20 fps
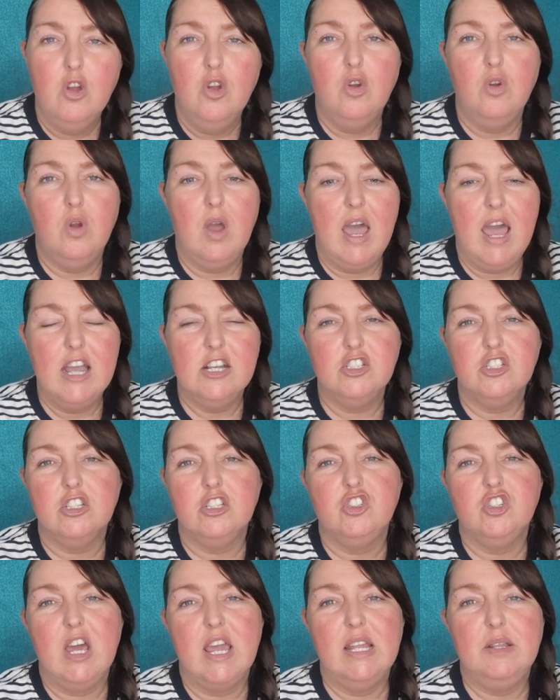who
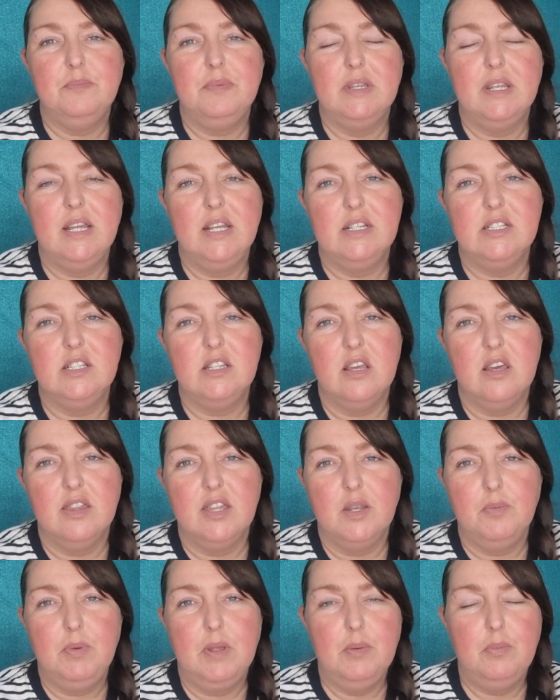actually try and be nice to
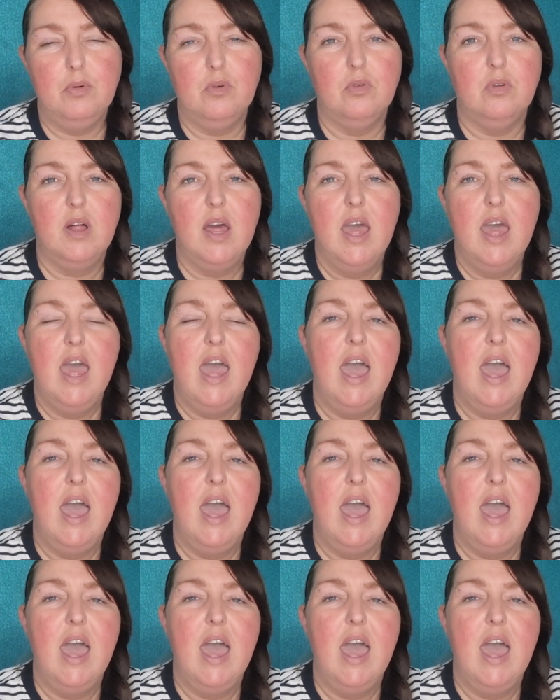other people,